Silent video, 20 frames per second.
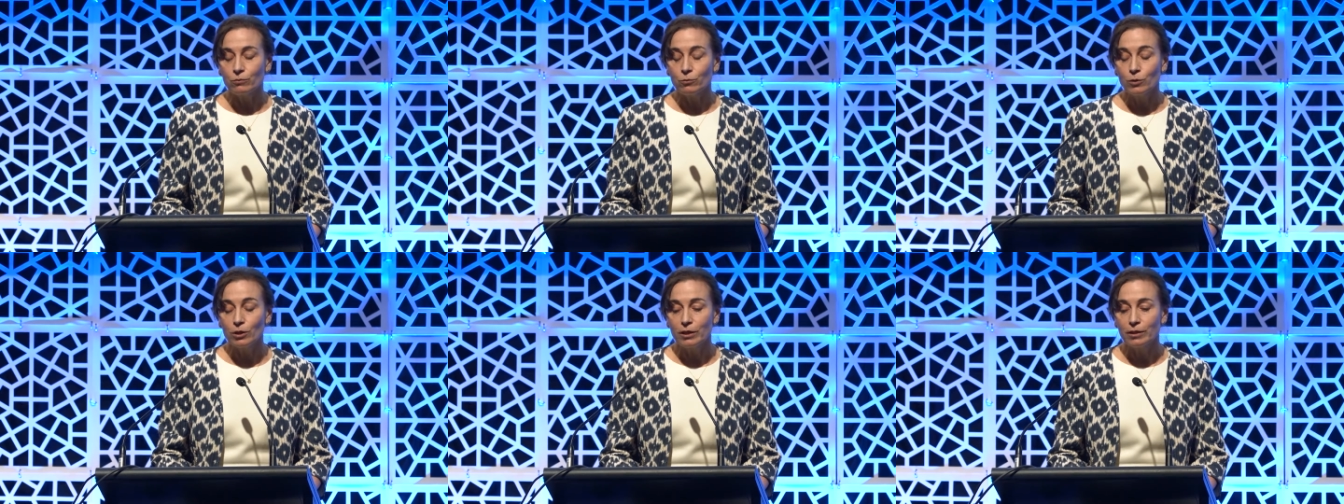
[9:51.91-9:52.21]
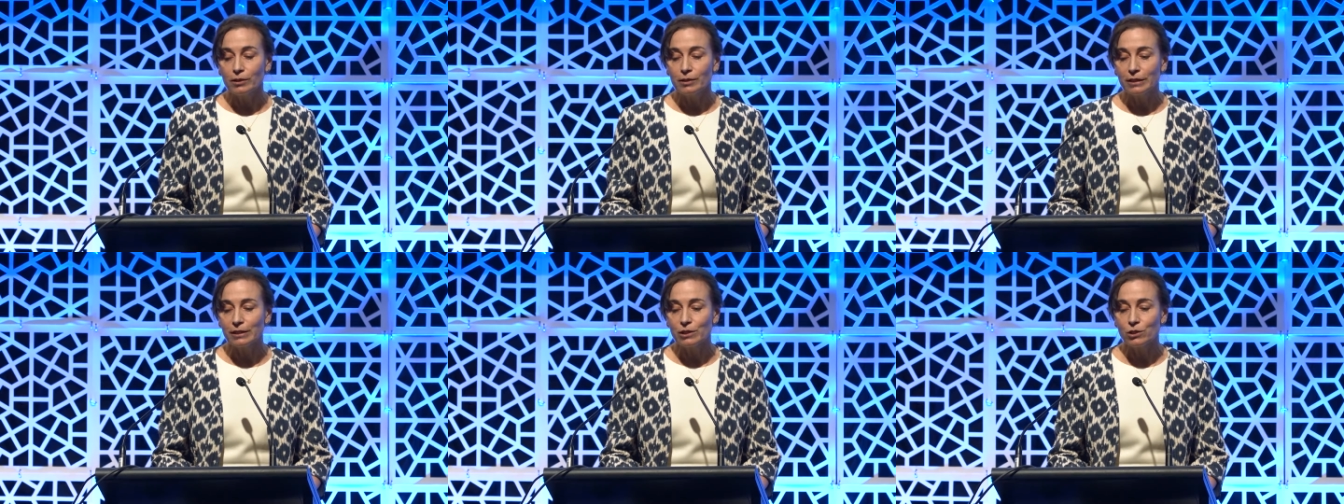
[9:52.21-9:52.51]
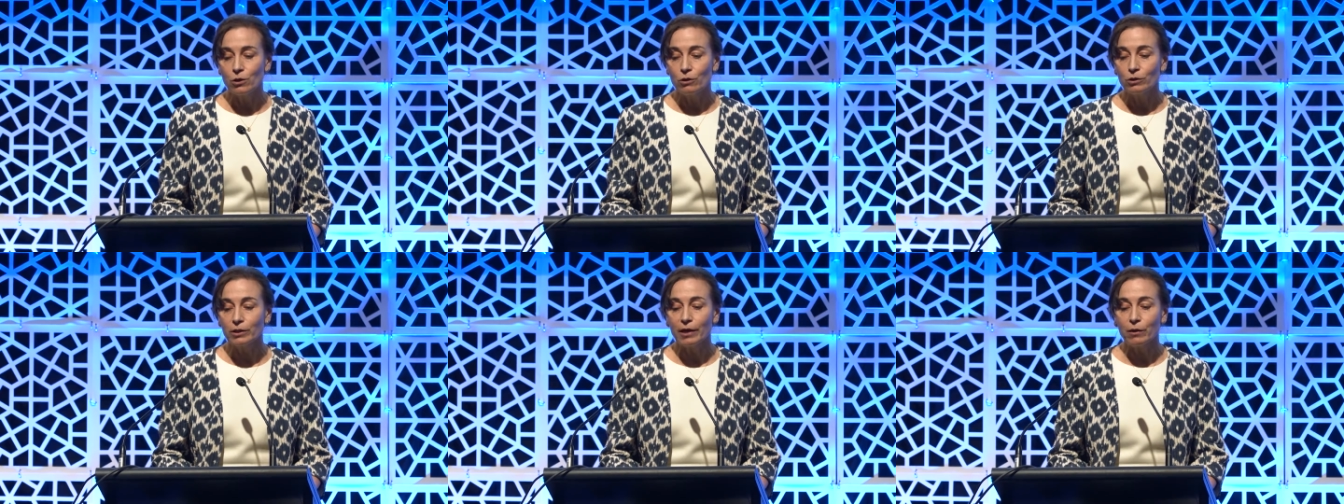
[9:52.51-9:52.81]
Well, it's an
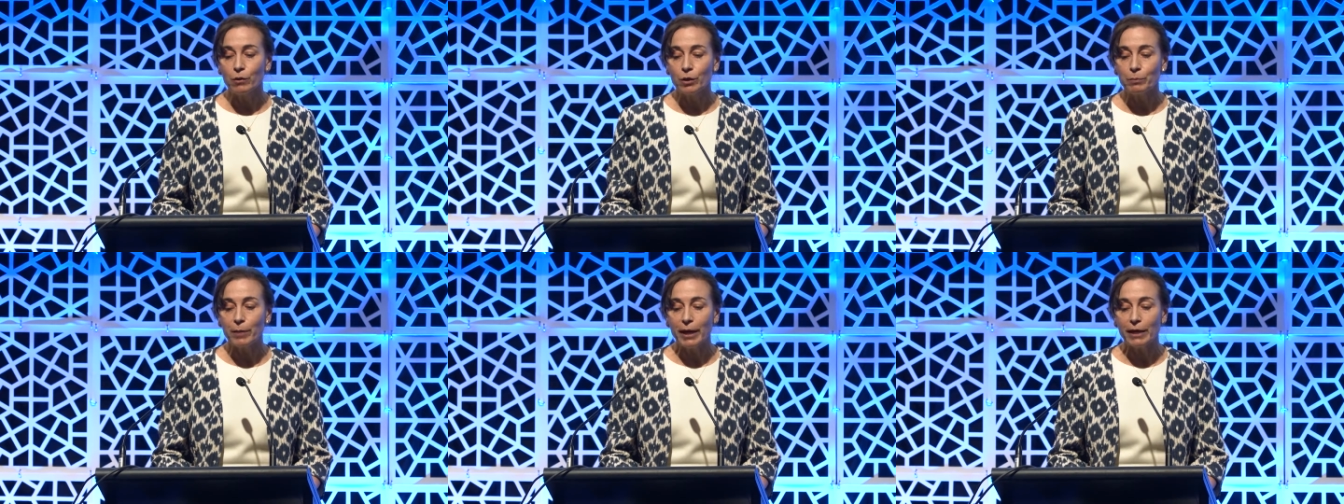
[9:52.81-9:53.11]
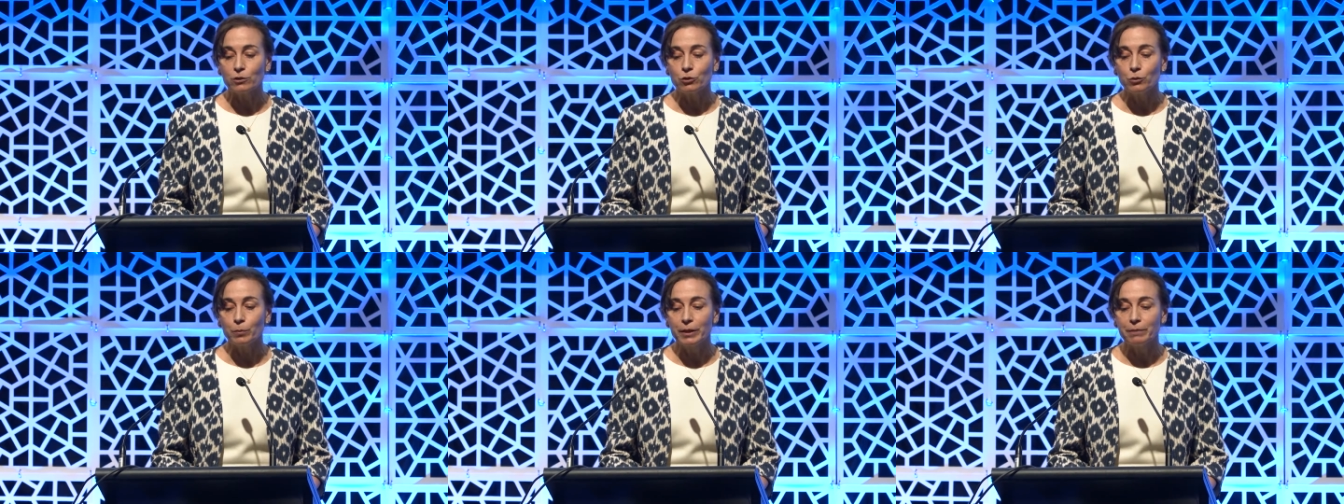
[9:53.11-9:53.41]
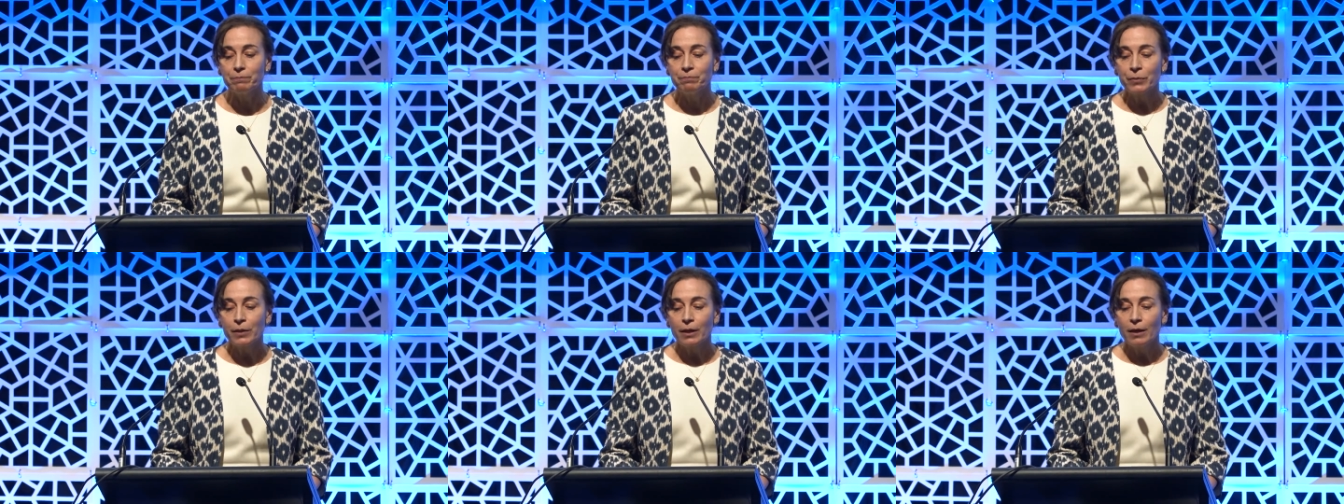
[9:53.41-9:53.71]
ongoing battle,
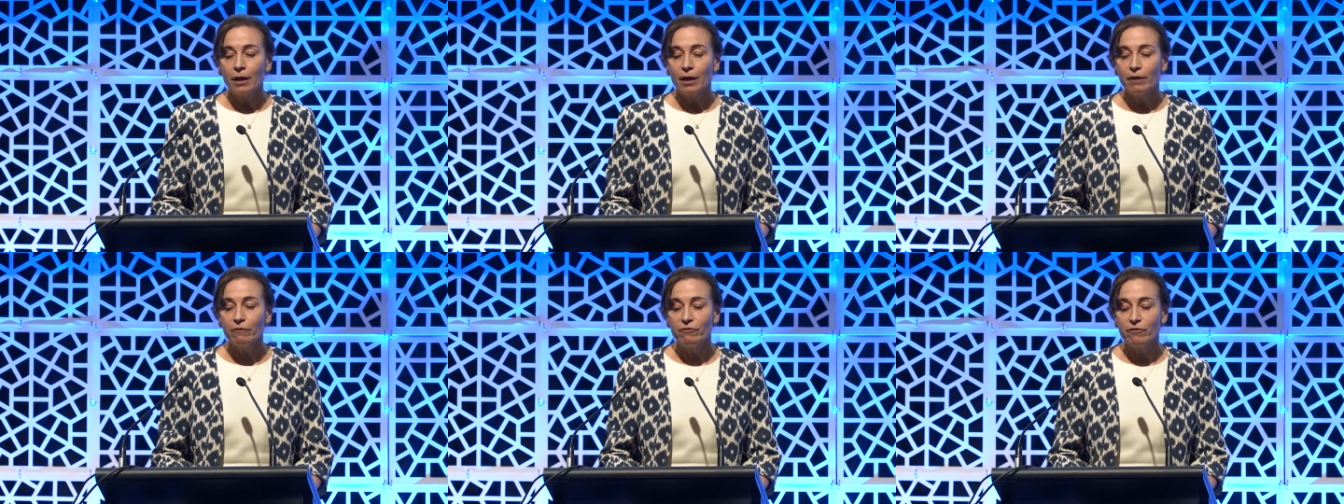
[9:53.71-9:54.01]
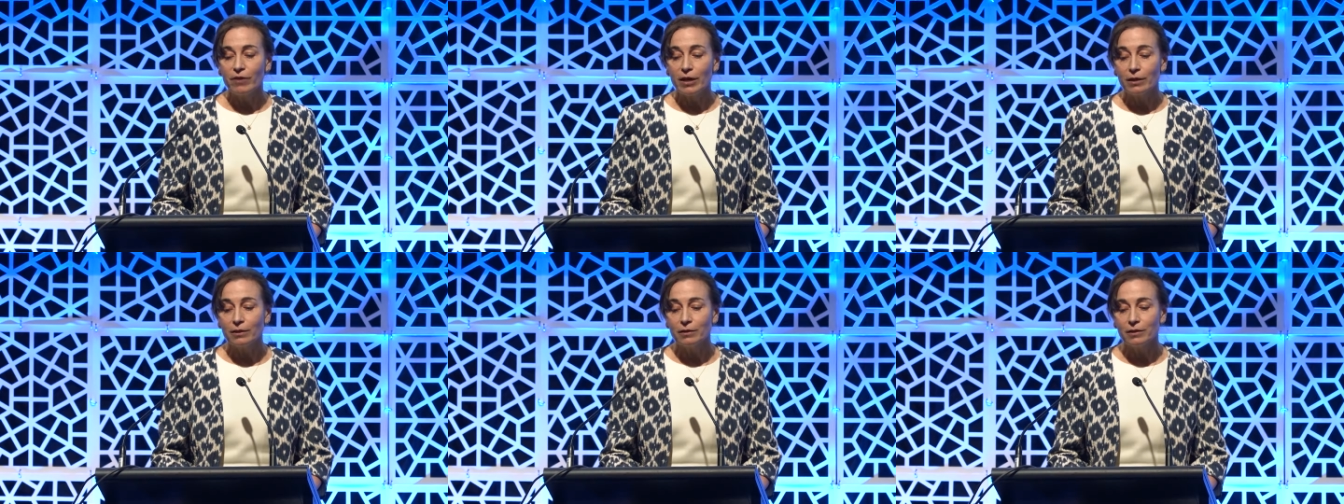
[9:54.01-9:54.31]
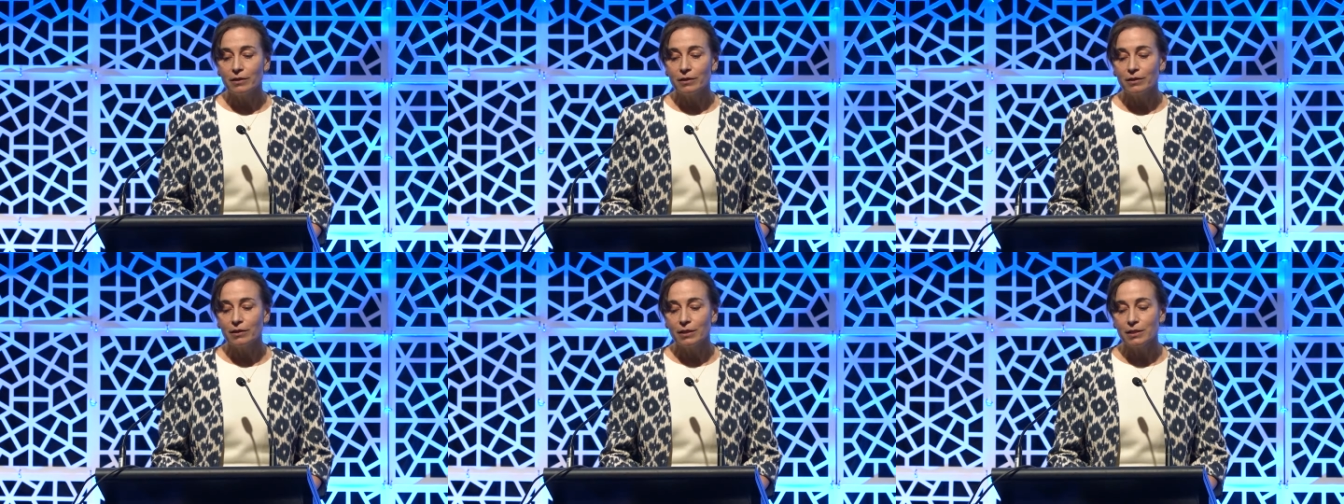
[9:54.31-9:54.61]
but I found
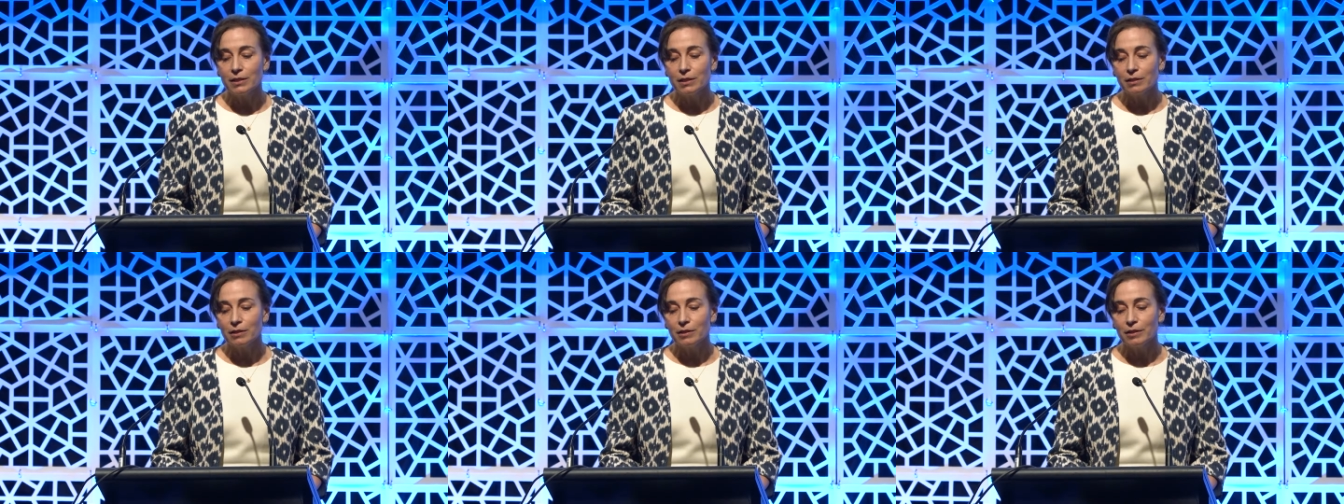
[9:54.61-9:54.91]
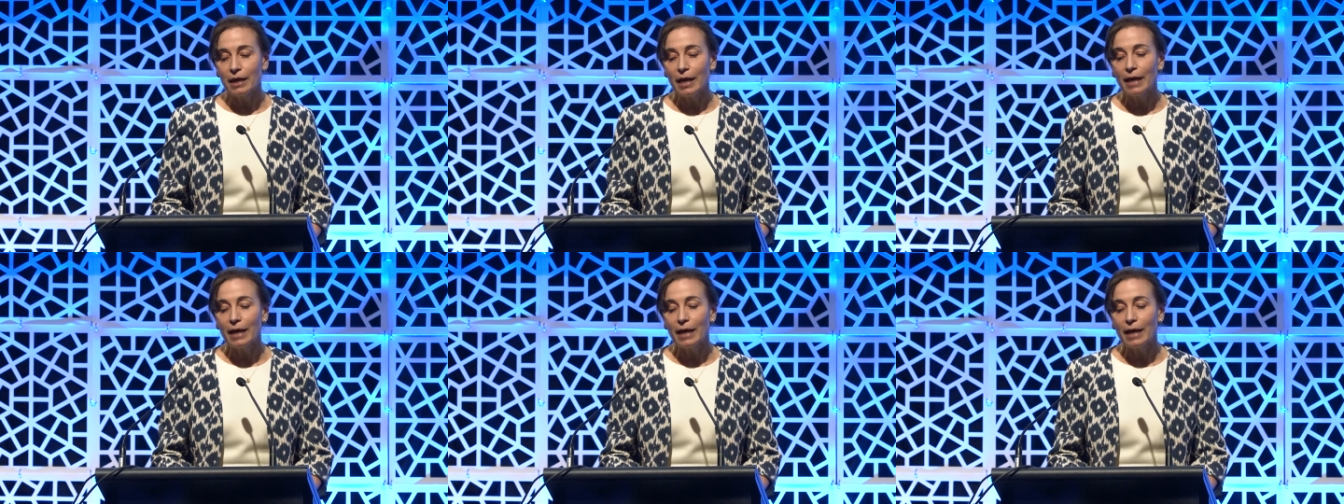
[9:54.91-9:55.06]
that there's a